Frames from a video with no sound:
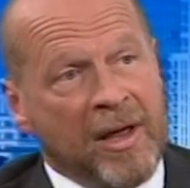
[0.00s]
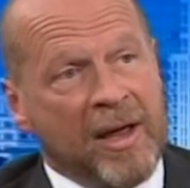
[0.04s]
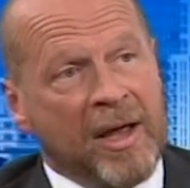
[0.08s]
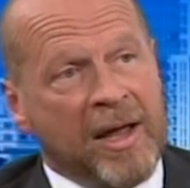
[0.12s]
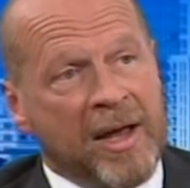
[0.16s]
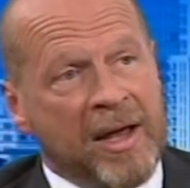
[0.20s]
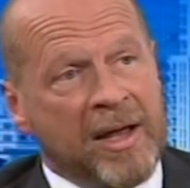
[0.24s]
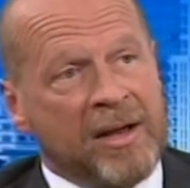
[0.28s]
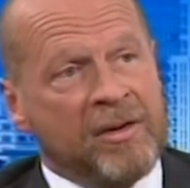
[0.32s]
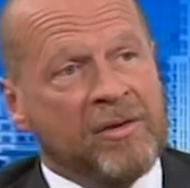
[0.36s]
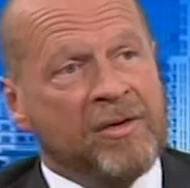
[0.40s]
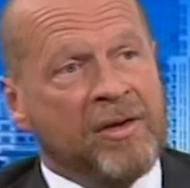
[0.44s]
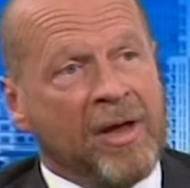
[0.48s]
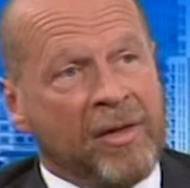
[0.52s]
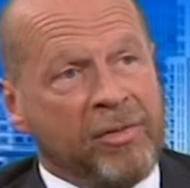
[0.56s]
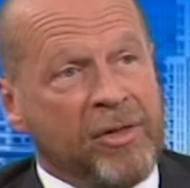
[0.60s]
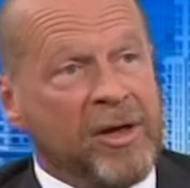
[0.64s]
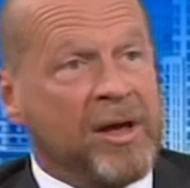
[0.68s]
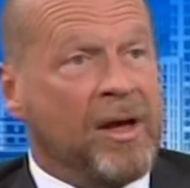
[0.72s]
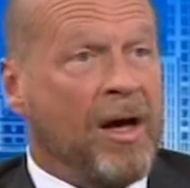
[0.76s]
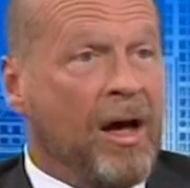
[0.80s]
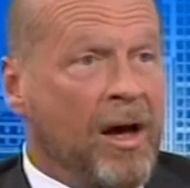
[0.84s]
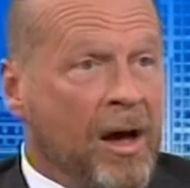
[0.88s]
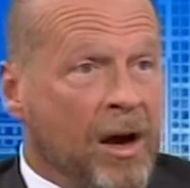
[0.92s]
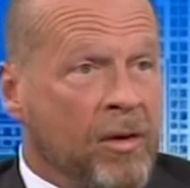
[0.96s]
And I
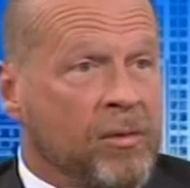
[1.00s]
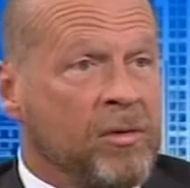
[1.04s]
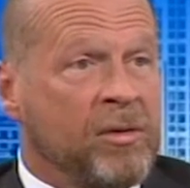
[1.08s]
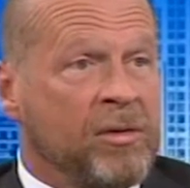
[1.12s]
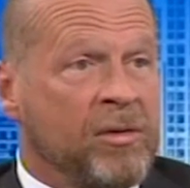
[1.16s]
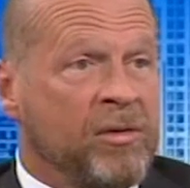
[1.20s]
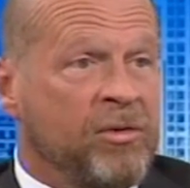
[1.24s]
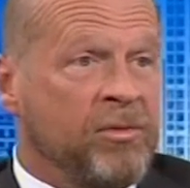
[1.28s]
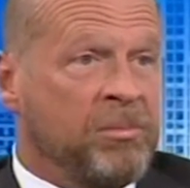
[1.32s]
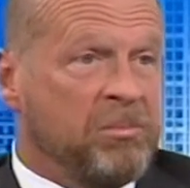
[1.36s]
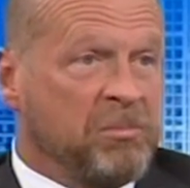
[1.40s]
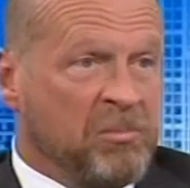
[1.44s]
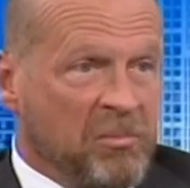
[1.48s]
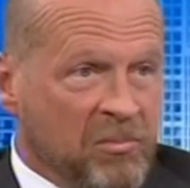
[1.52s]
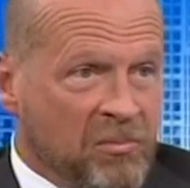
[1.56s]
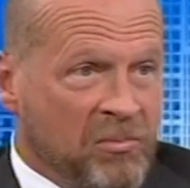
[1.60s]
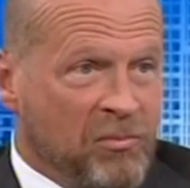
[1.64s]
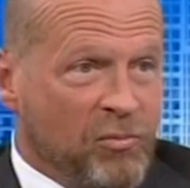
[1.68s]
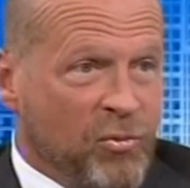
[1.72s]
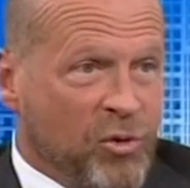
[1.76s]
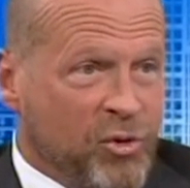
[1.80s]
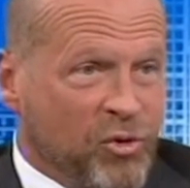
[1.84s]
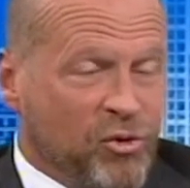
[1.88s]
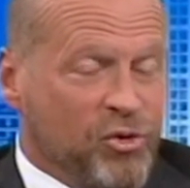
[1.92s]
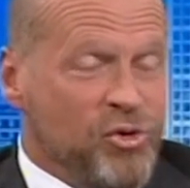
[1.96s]
think hirers,
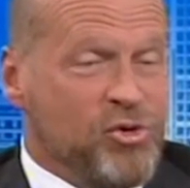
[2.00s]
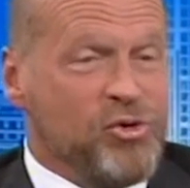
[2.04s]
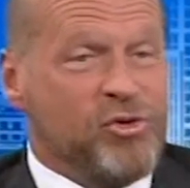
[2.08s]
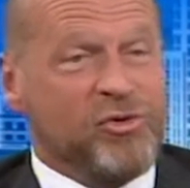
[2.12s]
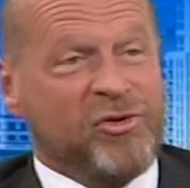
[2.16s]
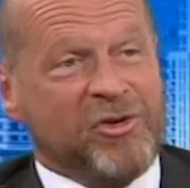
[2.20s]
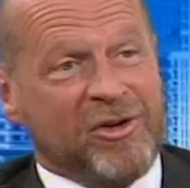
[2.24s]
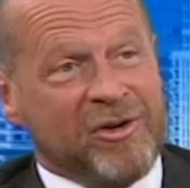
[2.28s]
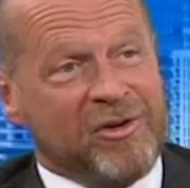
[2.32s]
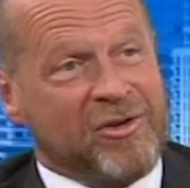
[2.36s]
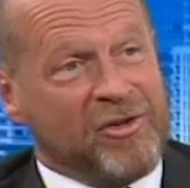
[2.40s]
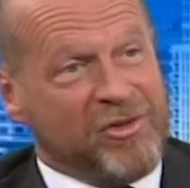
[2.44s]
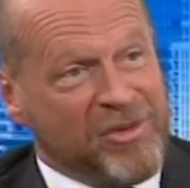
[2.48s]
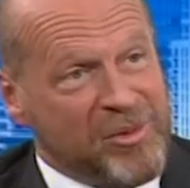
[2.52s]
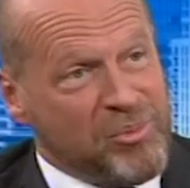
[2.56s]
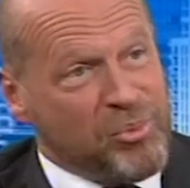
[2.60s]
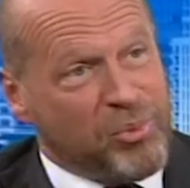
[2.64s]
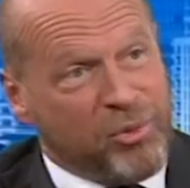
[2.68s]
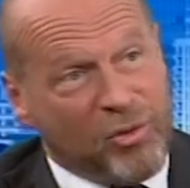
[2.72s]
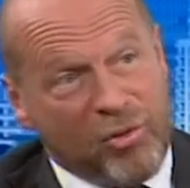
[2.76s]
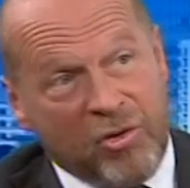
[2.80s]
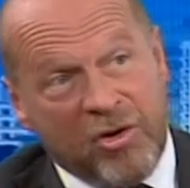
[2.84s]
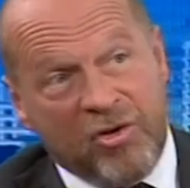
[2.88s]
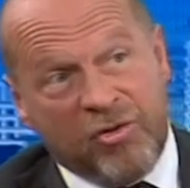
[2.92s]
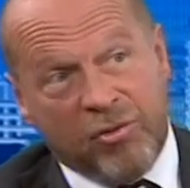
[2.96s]
recruiters,
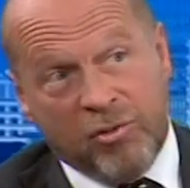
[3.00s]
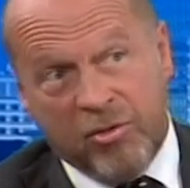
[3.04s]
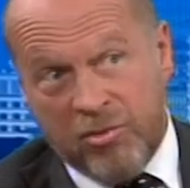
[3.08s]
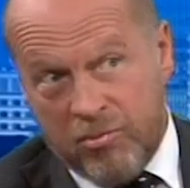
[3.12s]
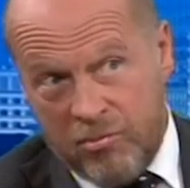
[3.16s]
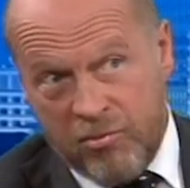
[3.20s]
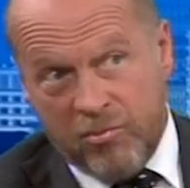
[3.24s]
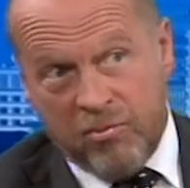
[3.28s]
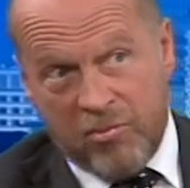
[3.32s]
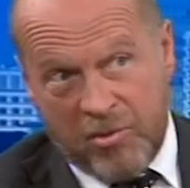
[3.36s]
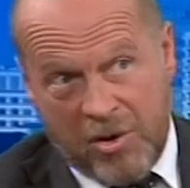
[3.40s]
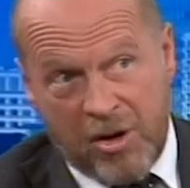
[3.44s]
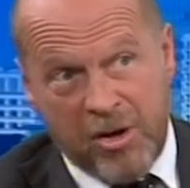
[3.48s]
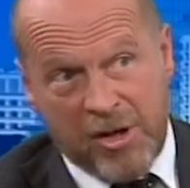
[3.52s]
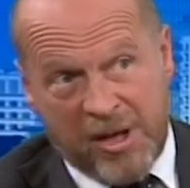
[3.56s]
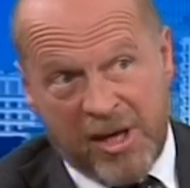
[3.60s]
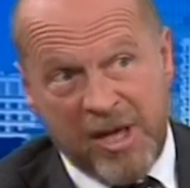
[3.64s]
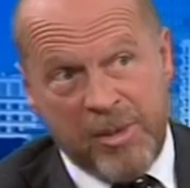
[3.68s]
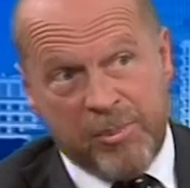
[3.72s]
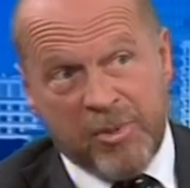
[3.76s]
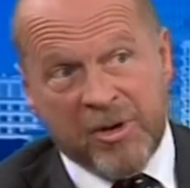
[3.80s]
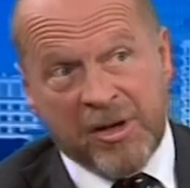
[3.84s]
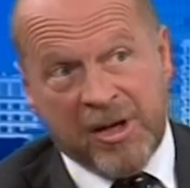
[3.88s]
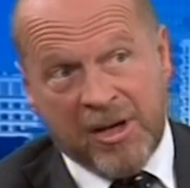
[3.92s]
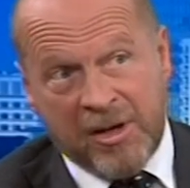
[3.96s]
employers are going to
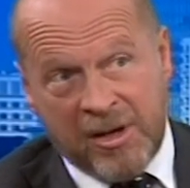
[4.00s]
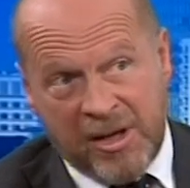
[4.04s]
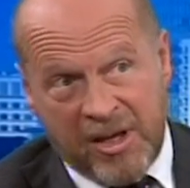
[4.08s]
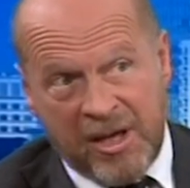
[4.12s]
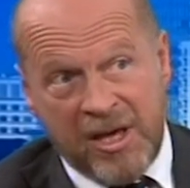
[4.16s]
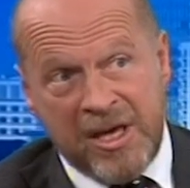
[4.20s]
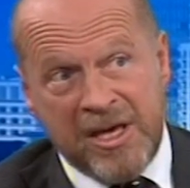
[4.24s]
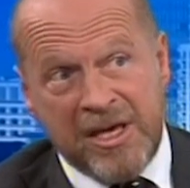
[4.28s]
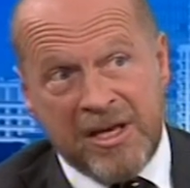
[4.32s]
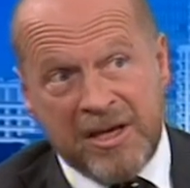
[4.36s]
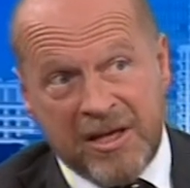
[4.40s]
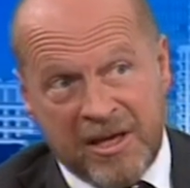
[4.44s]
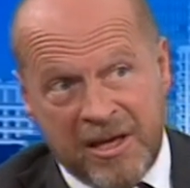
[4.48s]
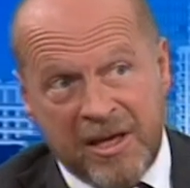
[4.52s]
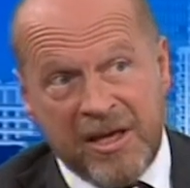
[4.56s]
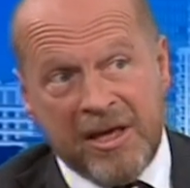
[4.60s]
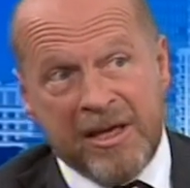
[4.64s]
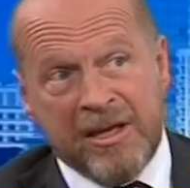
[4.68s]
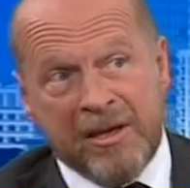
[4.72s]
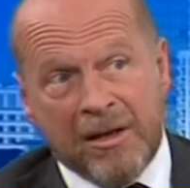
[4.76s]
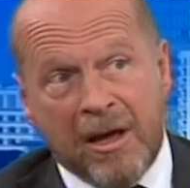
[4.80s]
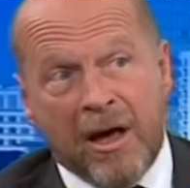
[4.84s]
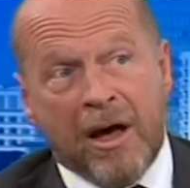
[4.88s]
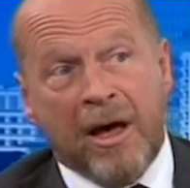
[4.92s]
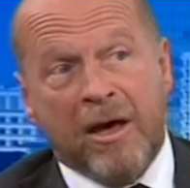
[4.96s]
keep a keen
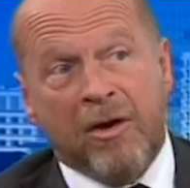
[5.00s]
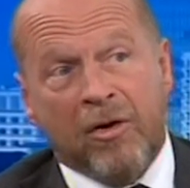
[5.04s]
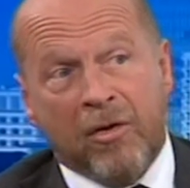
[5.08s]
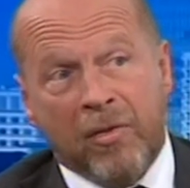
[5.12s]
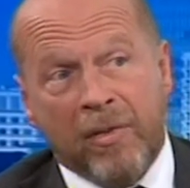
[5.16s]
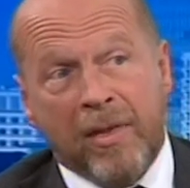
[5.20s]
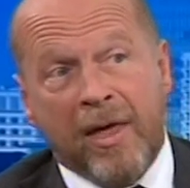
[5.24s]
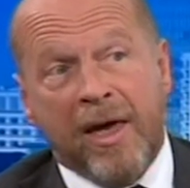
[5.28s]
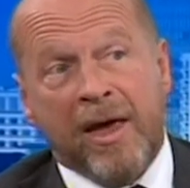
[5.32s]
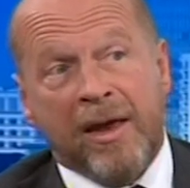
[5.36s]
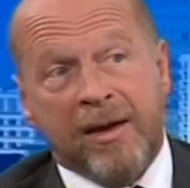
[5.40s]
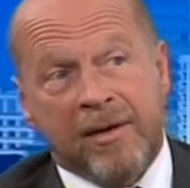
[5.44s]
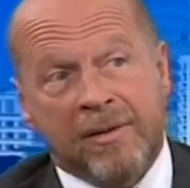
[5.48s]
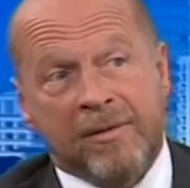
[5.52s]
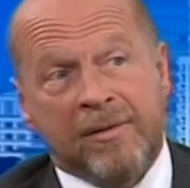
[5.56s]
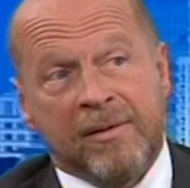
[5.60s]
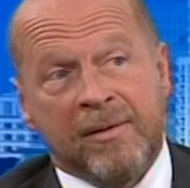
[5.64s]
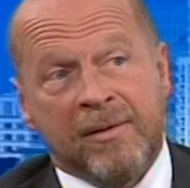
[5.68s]
eye on that.